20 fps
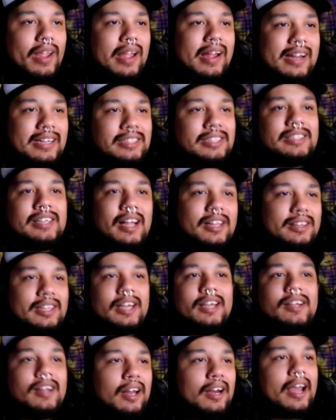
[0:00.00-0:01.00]
Is
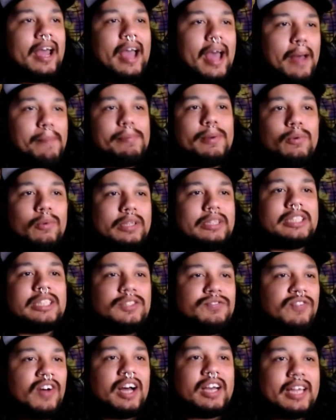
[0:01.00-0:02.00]
nothing gonna happen with this
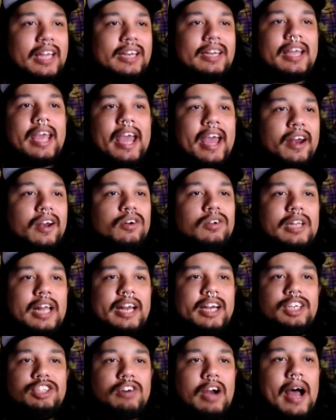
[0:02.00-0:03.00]
fucking candle that
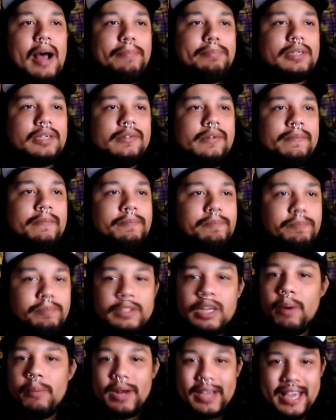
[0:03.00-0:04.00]
he dropped?
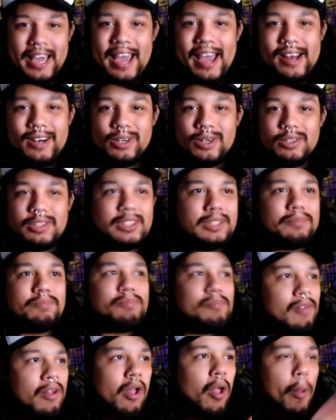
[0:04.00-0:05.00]
There were candles
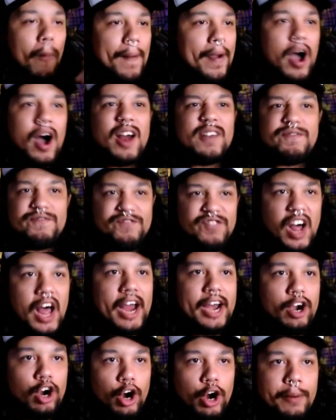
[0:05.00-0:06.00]
on
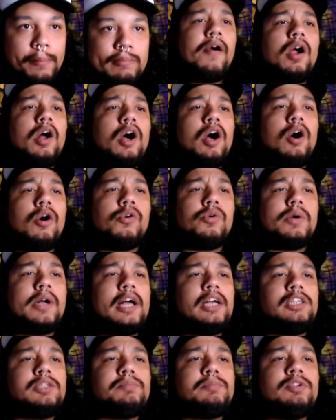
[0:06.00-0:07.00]
fire. Oh,
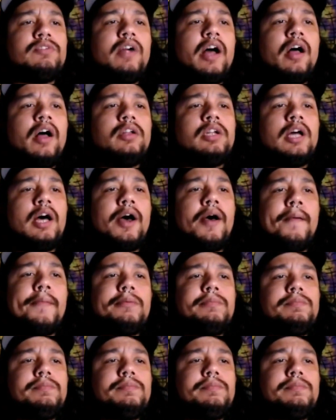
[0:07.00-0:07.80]
Esmeralda.